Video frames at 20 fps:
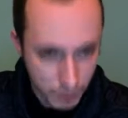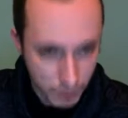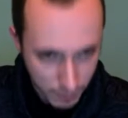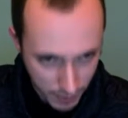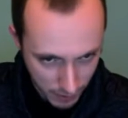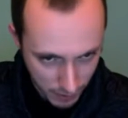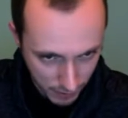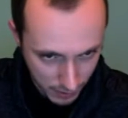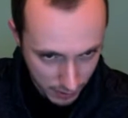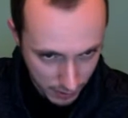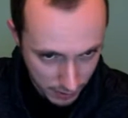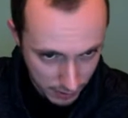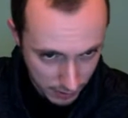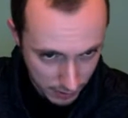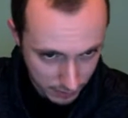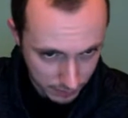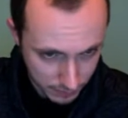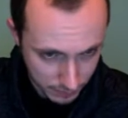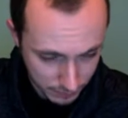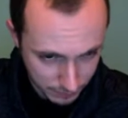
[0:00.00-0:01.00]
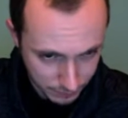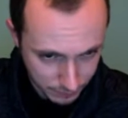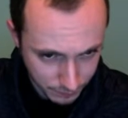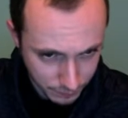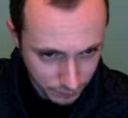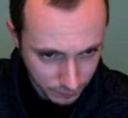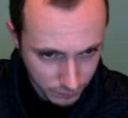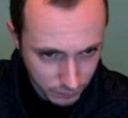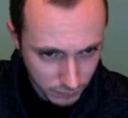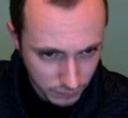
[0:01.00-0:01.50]
very good.
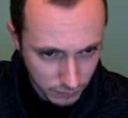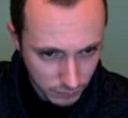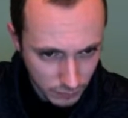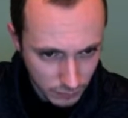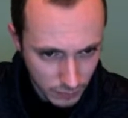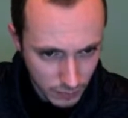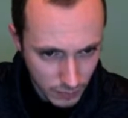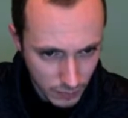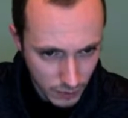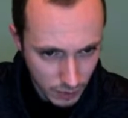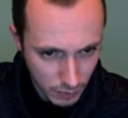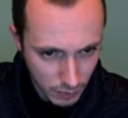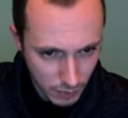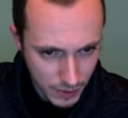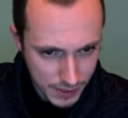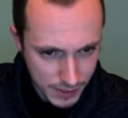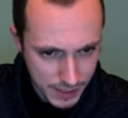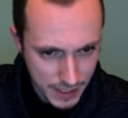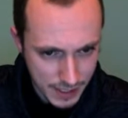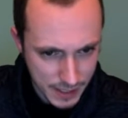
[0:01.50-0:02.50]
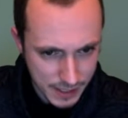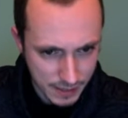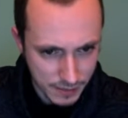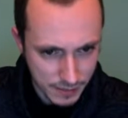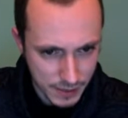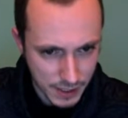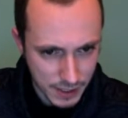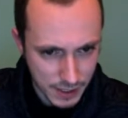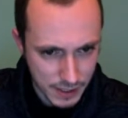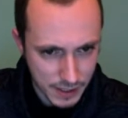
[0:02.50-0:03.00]
Queen takes
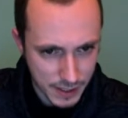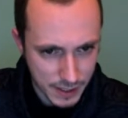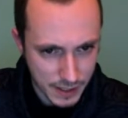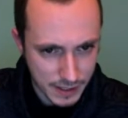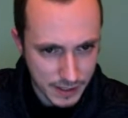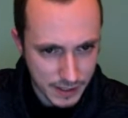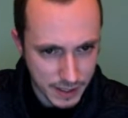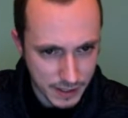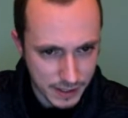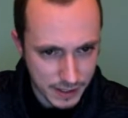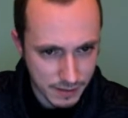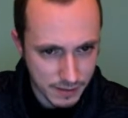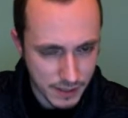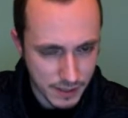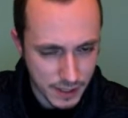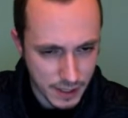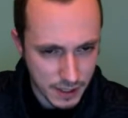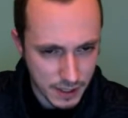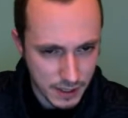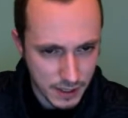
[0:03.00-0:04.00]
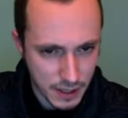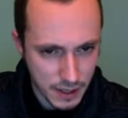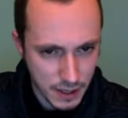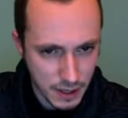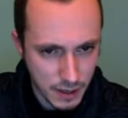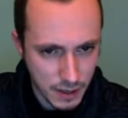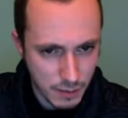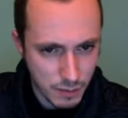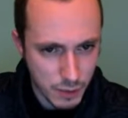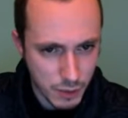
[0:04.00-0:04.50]
f6, knight takes f6.
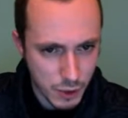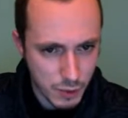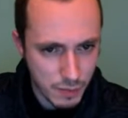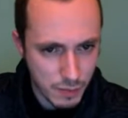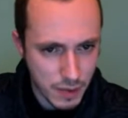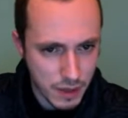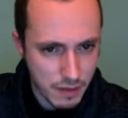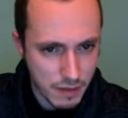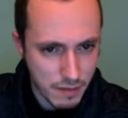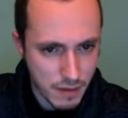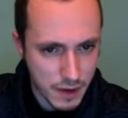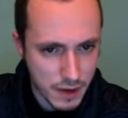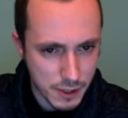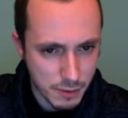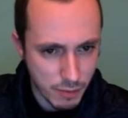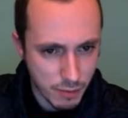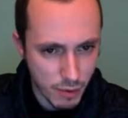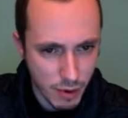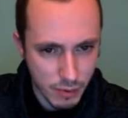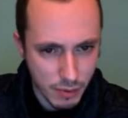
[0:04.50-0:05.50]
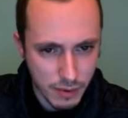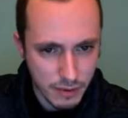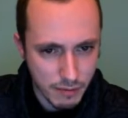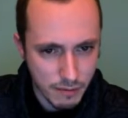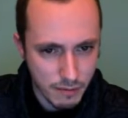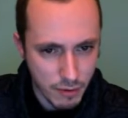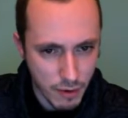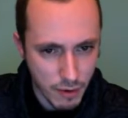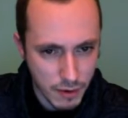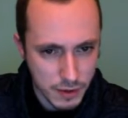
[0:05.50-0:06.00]
Bishop e3 is probably
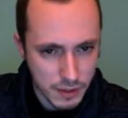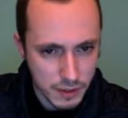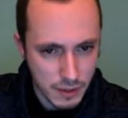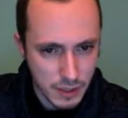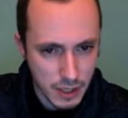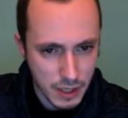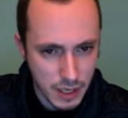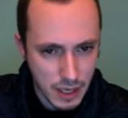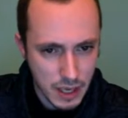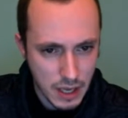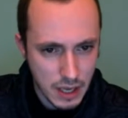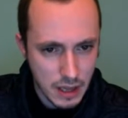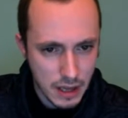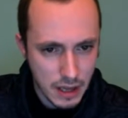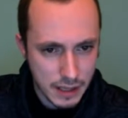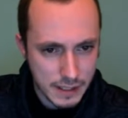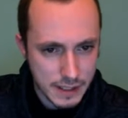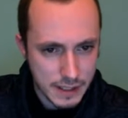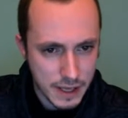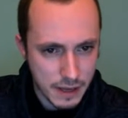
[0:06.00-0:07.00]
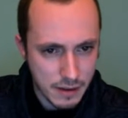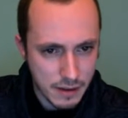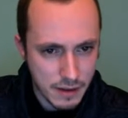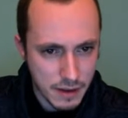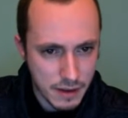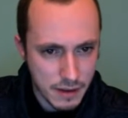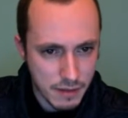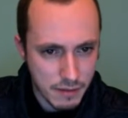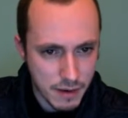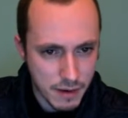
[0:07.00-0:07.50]
forced. I take on
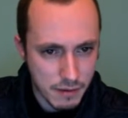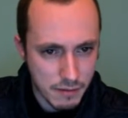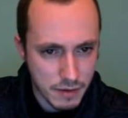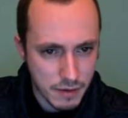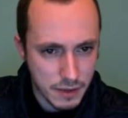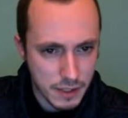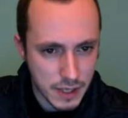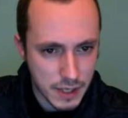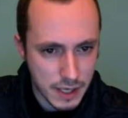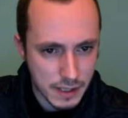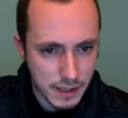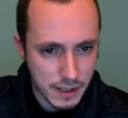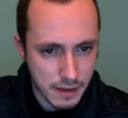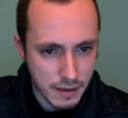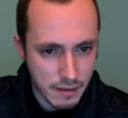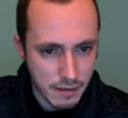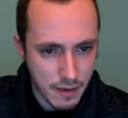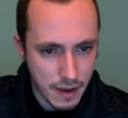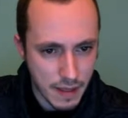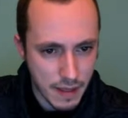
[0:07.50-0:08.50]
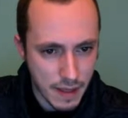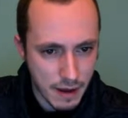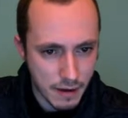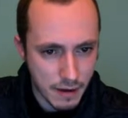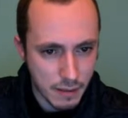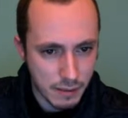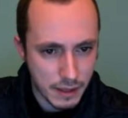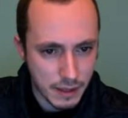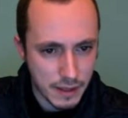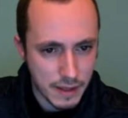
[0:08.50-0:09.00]
e3, rook takes e3, and now
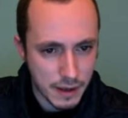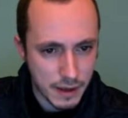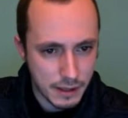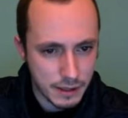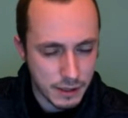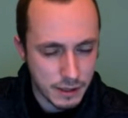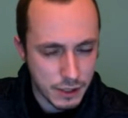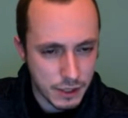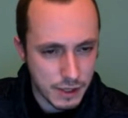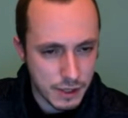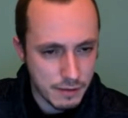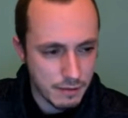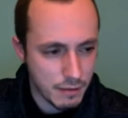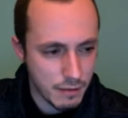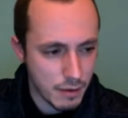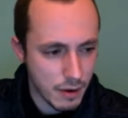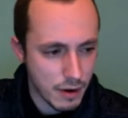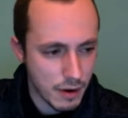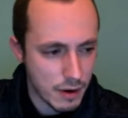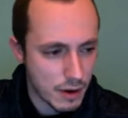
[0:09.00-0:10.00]
I play knight to g4.